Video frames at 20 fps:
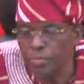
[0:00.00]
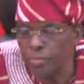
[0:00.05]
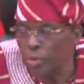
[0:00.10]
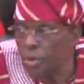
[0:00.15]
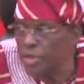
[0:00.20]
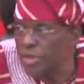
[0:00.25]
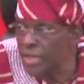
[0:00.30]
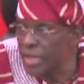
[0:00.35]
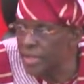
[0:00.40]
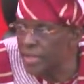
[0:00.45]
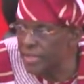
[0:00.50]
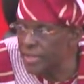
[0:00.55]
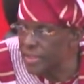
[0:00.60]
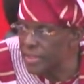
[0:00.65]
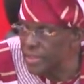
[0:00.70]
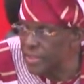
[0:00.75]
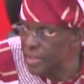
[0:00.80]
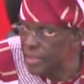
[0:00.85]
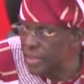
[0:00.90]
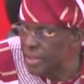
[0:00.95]

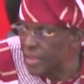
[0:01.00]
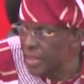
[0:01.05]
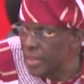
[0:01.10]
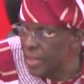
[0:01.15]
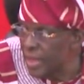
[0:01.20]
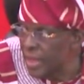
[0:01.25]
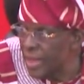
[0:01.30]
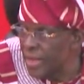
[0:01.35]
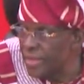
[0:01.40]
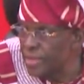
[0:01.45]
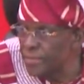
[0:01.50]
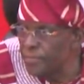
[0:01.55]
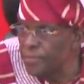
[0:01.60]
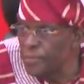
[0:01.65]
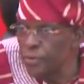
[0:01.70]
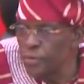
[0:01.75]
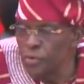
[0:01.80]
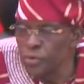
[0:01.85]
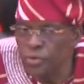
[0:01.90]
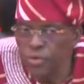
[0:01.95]
important, I
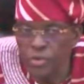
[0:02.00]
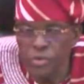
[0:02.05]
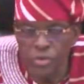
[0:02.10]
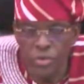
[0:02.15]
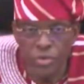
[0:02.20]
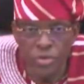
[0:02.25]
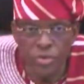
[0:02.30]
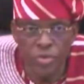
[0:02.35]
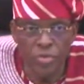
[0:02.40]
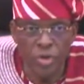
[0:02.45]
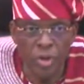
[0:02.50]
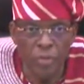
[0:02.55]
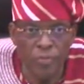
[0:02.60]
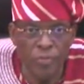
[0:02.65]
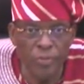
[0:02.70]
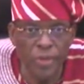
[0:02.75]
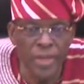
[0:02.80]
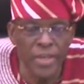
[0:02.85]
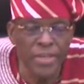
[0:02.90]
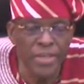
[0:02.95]
diffuse some
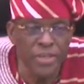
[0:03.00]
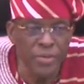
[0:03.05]
fake